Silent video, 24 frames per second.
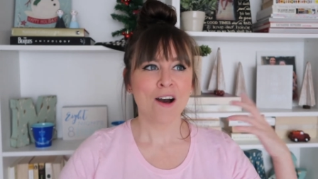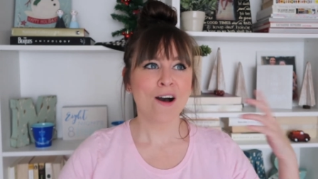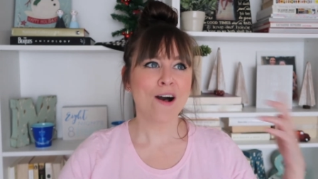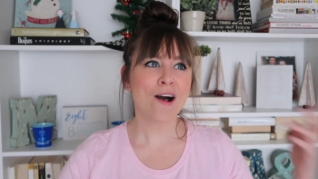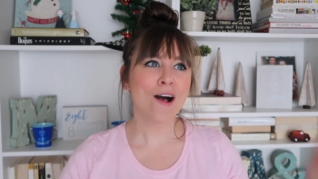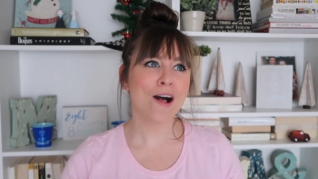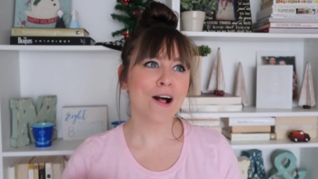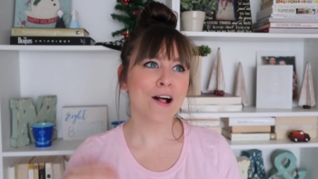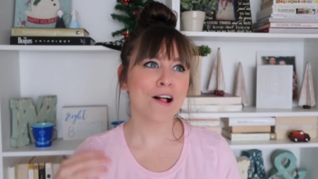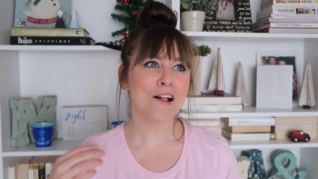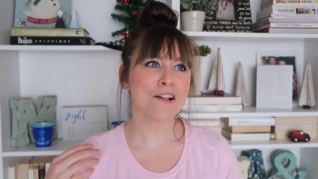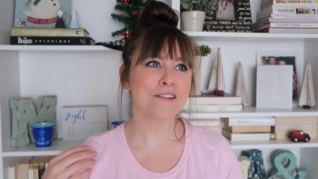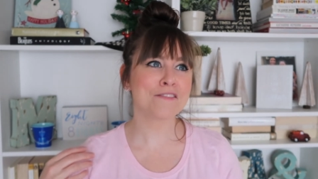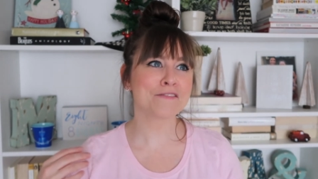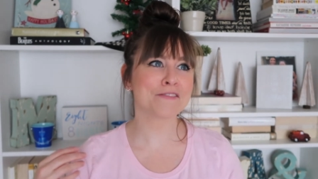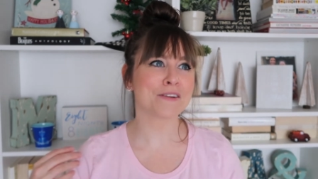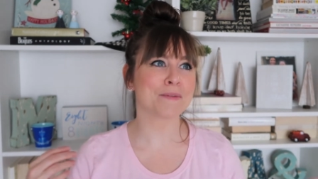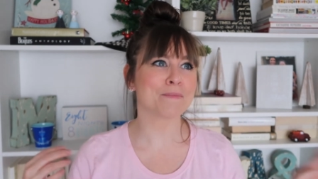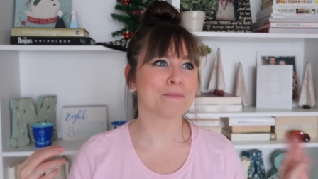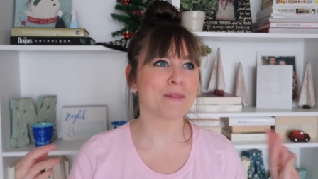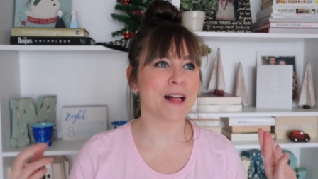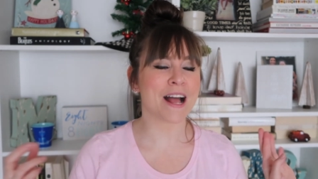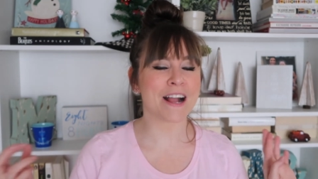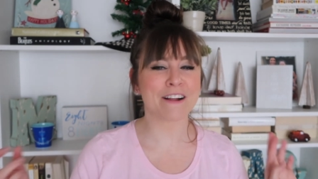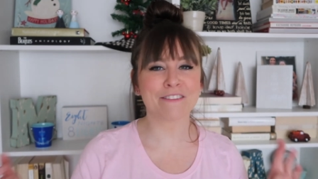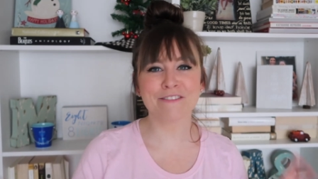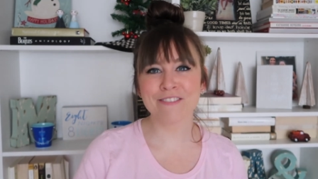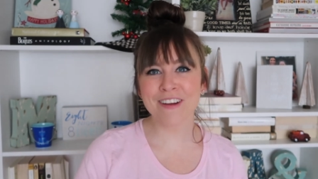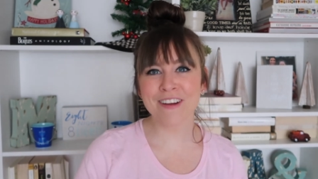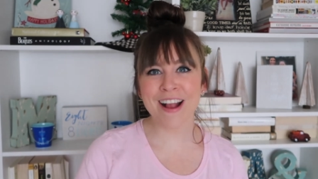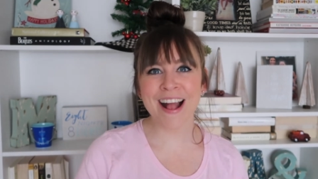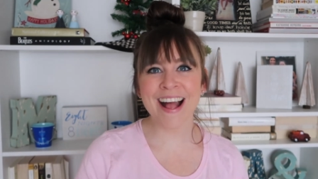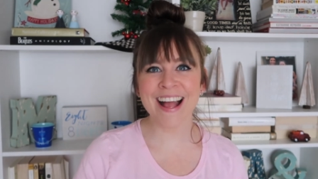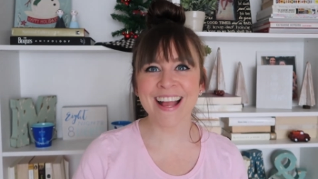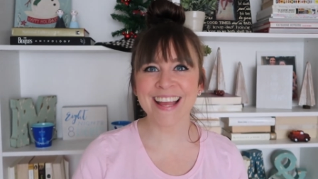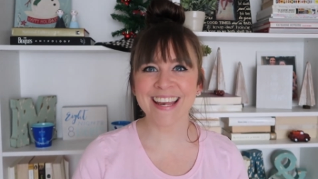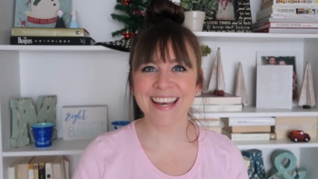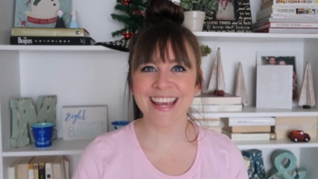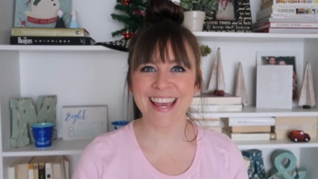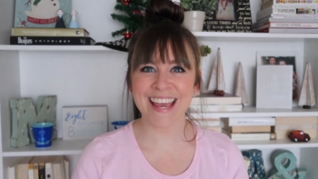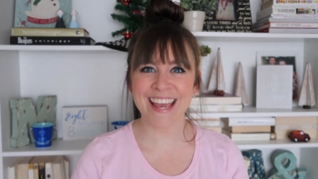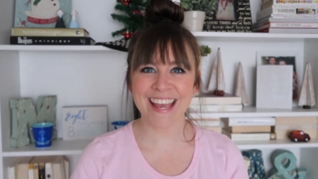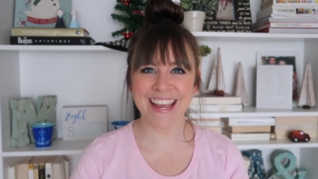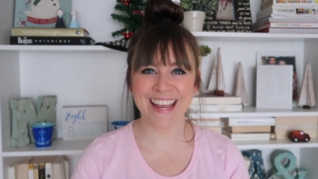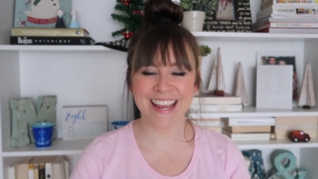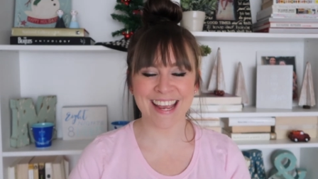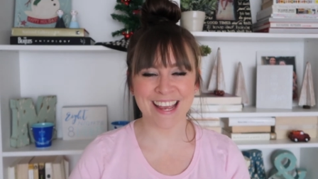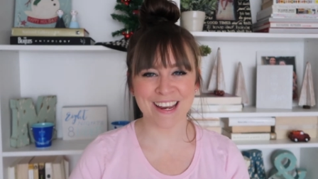haul from Black
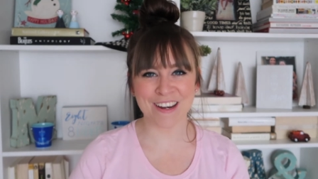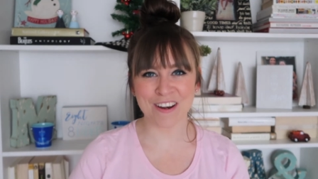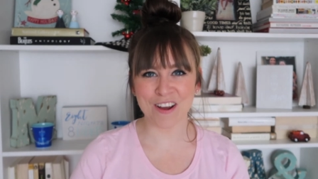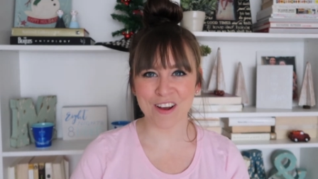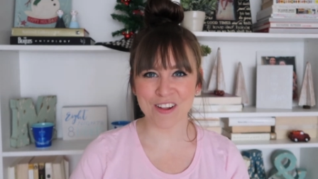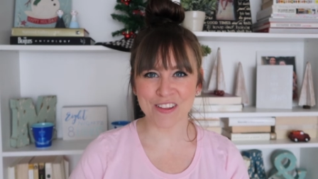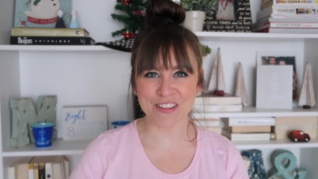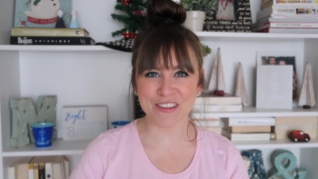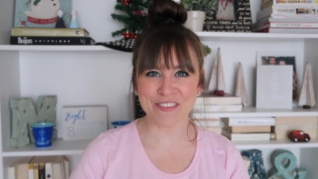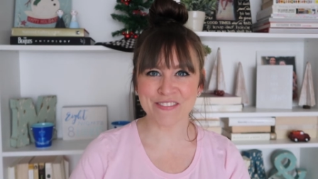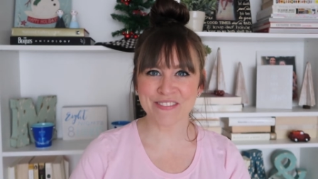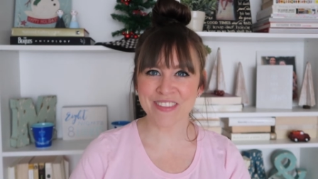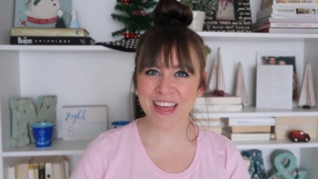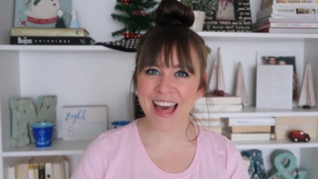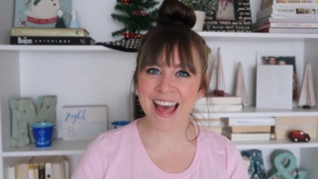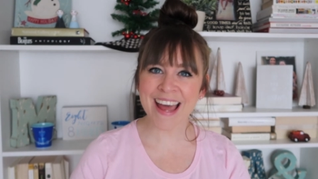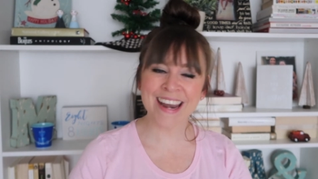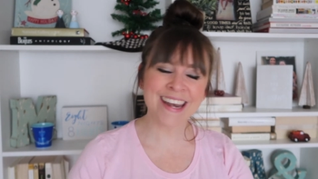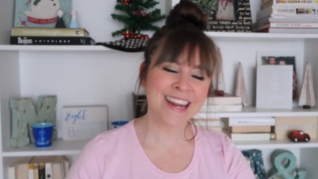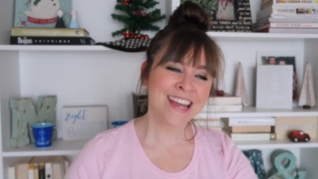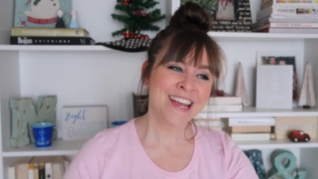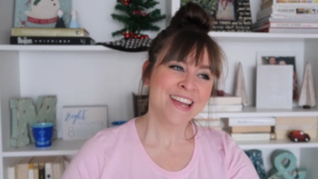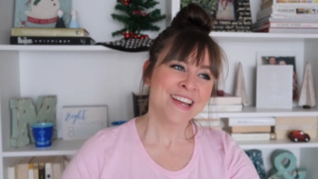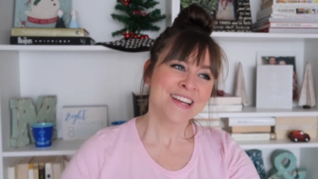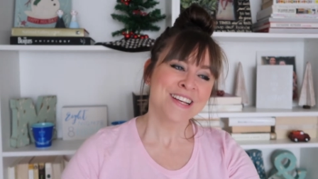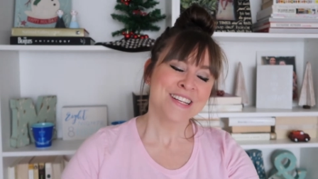Friday and all of that.